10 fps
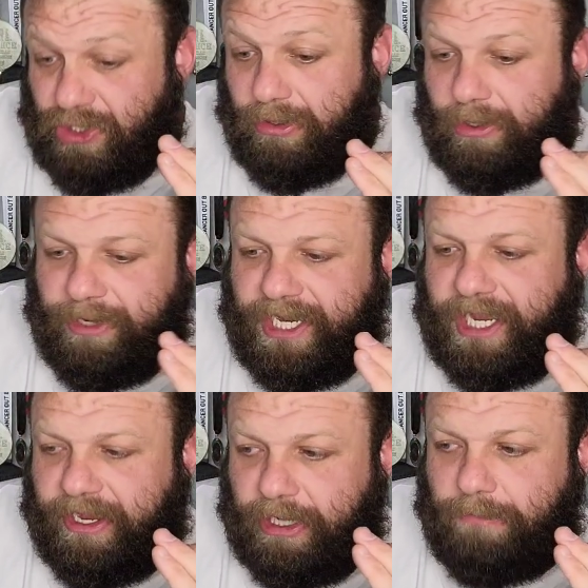you're learning
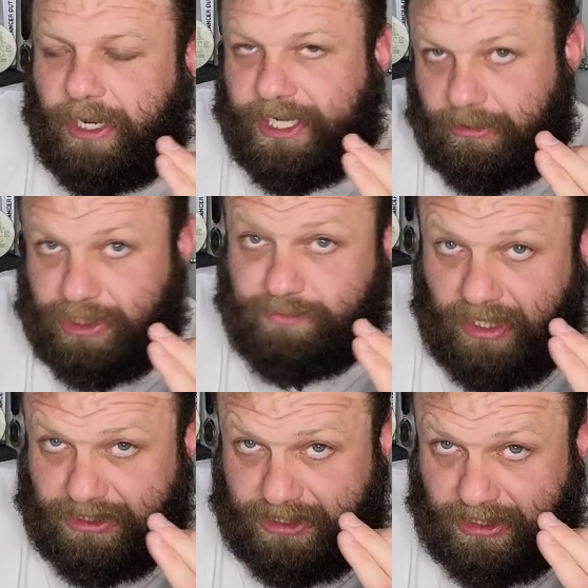how your body
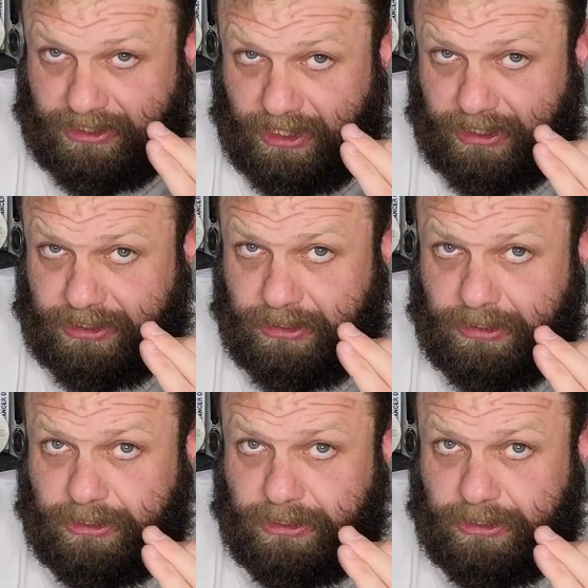responds to these things.